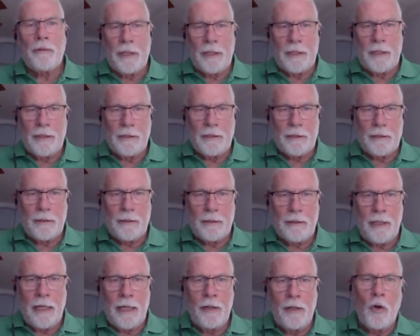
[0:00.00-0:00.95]
things
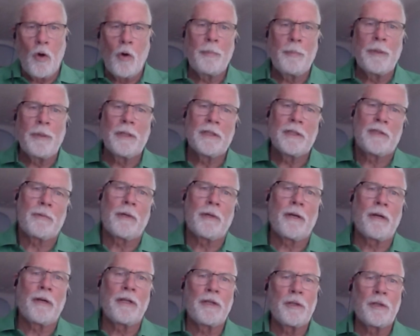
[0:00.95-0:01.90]
and openness
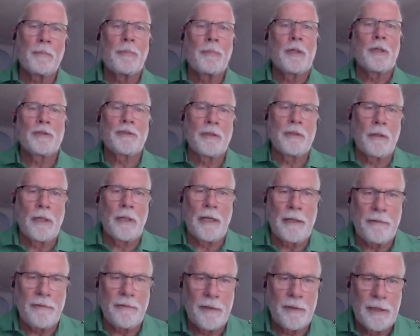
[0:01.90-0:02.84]
regarding your personal life.
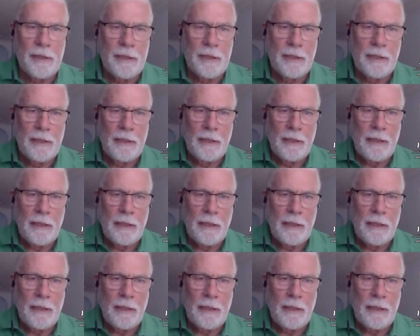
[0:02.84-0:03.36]
Mm-hmm.